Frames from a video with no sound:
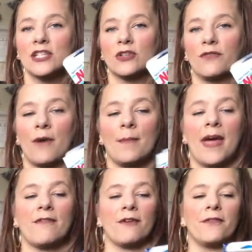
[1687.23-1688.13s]
So if I'm
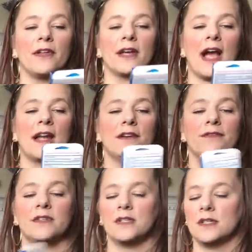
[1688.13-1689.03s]
ever feeling kind
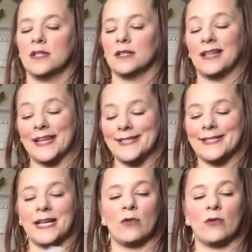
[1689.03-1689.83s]
of lazy,